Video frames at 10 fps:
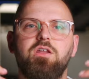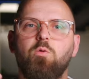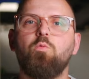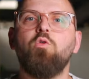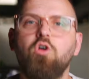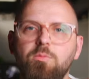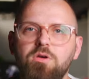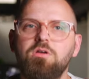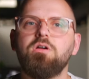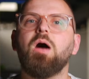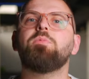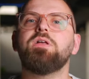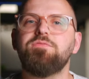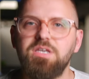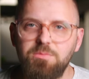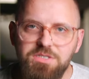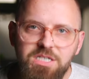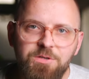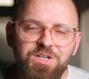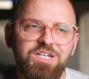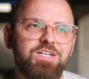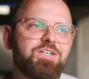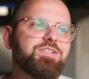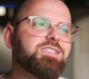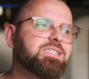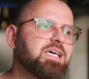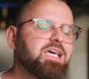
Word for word: know, warmer, uplifting materials,